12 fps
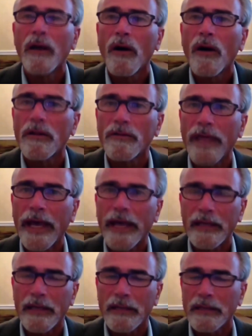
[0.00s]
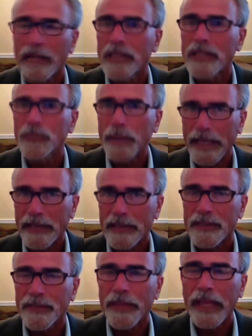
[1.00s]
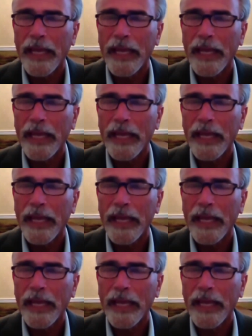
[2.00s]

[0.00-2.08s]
All of that takes space,